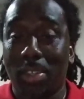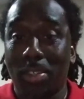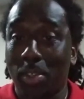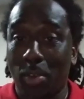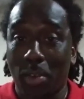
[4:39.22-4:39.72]

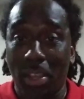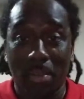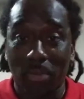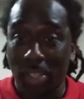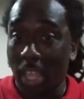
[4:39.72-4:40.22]
So
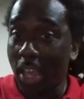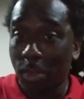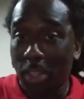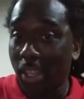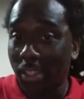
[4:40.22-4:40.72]
if
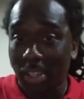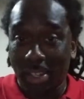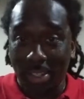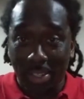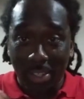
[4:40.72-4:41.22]
Seattle thinks they're
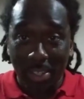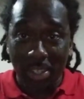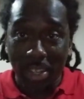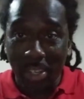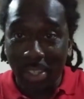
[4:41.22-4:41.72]
going to sit
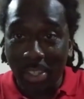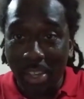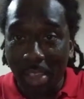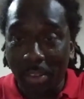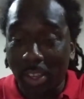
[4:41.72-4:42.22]

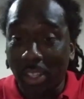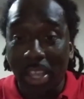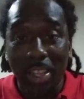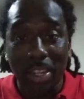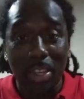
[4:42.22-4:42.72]
Jadeveon
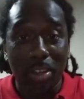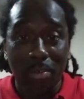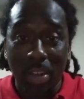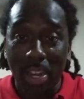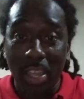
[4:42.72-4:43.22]
Clowney on the
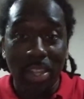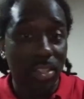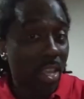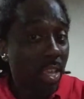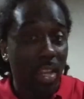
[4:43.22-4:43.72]
right edge
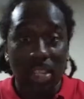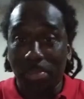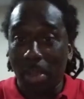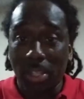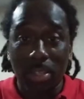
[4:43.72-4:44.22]
and
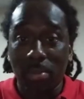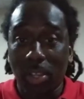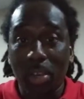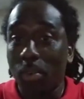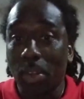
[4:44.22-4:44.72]
expect them to
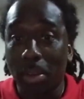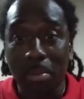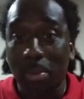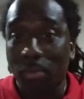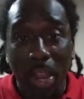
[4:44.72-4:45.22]
go
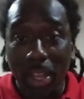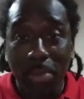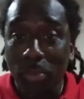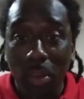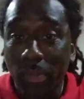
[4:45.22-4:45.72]
and rack
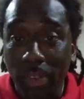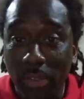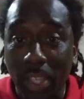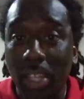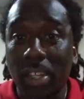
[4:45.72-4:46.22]
up
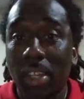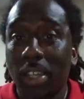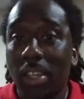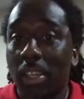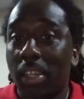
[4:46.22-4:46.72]
12-15
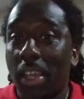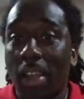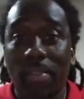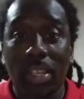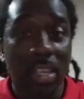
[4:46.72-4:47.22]

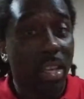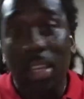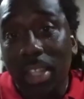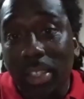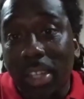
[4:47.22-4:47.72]
every year,
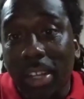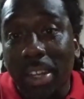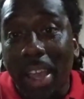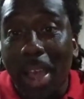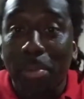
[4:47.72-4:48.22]
it's not
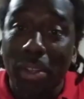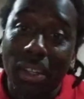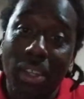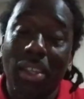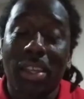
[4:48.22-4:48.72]
going to happen.
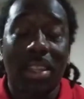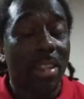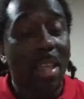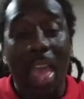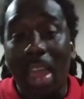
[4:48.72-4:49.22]

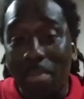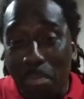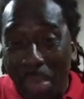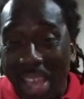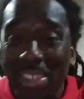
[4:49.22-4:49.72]

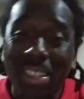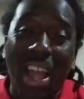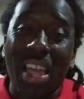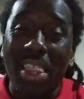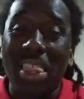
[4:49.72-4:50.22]
At best,
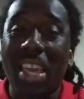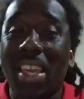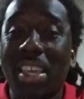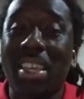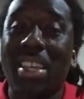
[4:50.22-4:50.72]
I think...